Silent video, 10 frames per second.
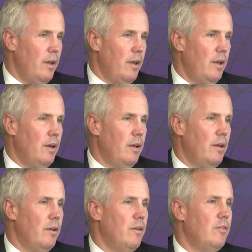in
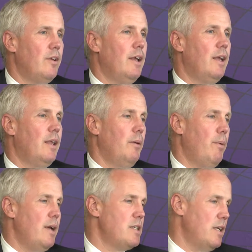selecting
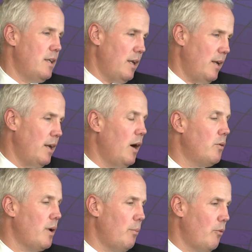patients and in
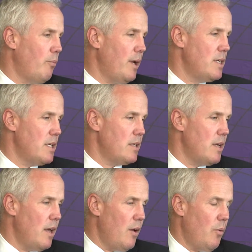outcome of patients
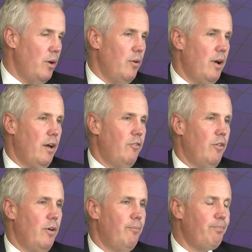where you have
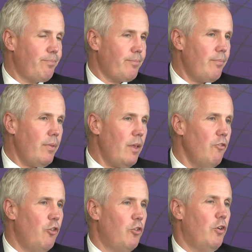
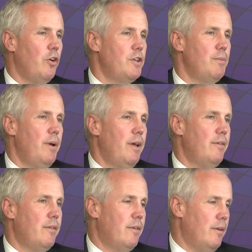physiology-based
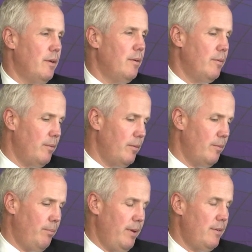
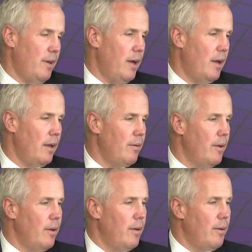PCI.
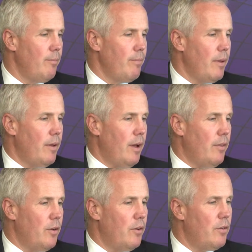And the
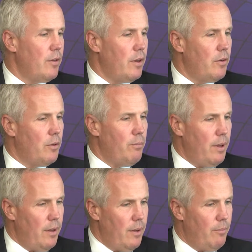good thing could
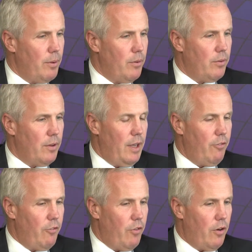be, because
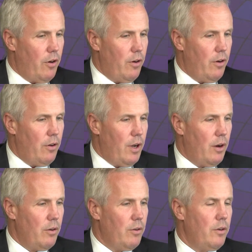FFR are
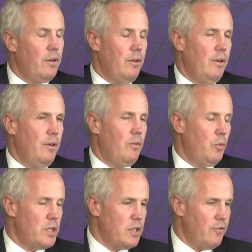good,
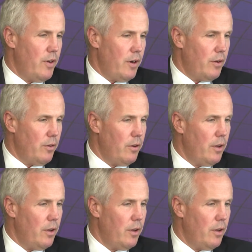which is very good,